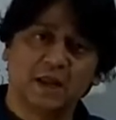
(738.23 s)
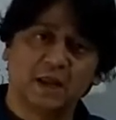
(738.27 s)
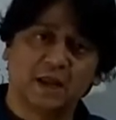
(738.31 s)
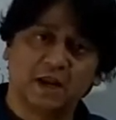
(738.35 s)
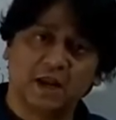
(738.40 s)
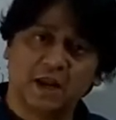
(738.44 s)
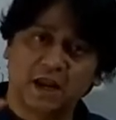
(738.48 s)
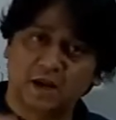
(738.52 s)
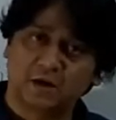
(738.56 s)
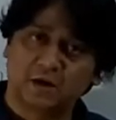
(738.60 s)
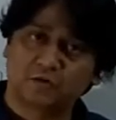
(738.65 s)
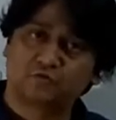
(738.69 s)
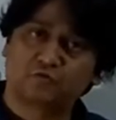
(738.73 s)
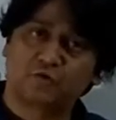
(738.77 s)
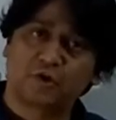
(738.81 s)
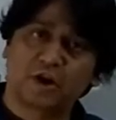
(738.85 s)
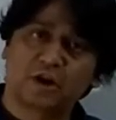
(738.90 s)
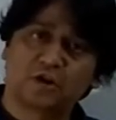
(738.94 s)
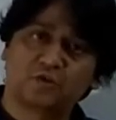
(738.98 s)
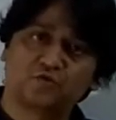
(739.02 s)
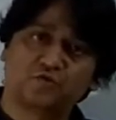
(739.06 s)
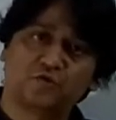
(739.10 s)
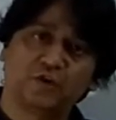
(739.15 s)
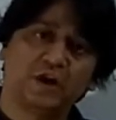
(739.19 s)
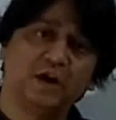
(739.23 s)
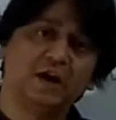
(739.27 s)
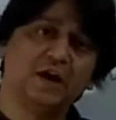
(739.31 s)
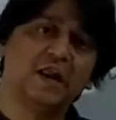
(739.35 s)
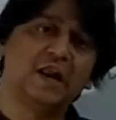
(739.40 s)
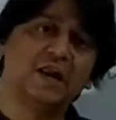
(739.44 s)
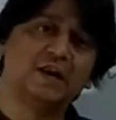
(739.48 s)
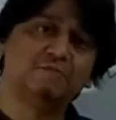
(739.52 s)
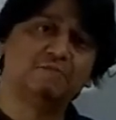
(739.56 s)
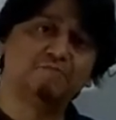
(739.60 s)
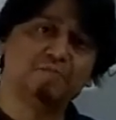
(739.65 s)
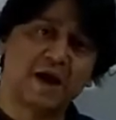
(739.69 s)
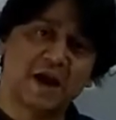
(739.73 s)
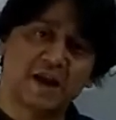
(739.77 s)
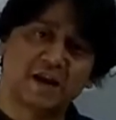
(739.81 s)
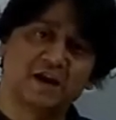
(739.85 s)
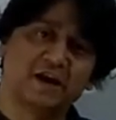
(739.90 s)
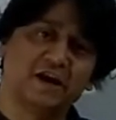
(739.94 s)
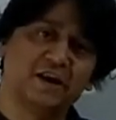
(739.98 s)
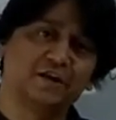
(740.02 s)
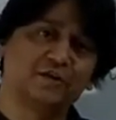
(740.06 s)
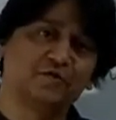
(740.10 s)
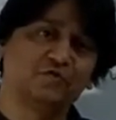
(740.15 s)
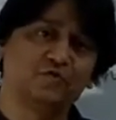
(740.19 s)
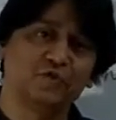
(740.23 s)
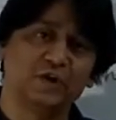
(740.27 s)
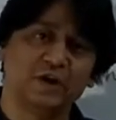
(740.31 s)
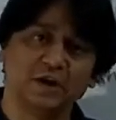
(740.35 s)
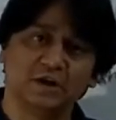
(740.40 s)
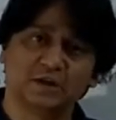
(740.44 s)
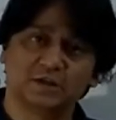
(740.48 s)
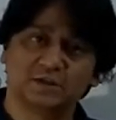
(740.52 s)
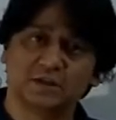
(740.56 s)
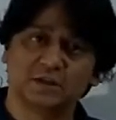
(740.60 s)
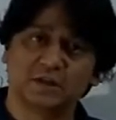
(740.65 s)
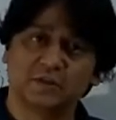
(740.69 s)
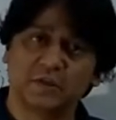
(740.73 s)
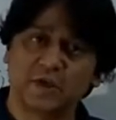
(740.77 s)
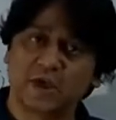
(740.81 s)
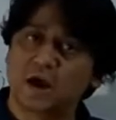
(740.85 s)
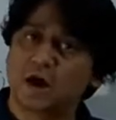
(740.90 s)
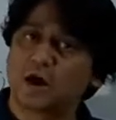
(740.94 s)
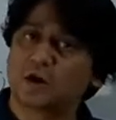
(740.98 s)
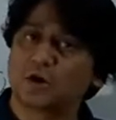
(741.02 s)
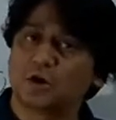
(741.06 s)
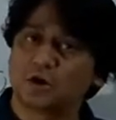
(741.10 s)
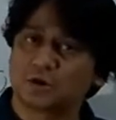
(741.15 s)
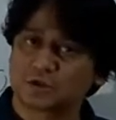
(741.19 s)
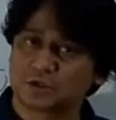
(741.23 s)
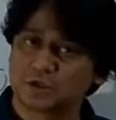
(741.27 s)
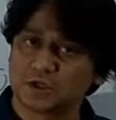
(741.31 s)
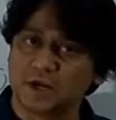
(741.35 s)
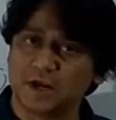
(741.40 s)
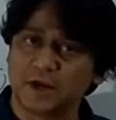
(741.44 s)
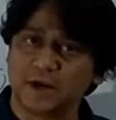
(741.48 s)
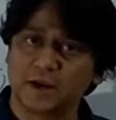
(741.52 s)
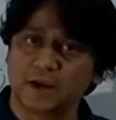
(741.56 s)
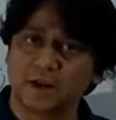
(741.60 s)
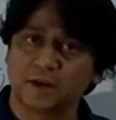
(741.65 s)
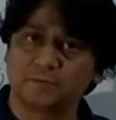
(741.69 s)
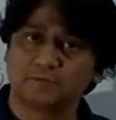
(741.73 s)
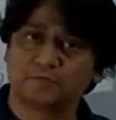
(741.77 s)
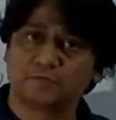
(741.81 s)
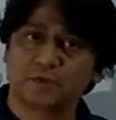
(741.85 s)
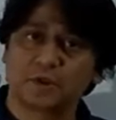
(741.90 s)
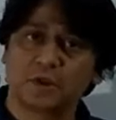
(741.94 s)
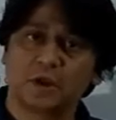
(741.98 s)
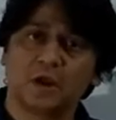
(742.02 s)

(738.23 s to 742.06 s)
electric field and magnetic fields, they are oscillating.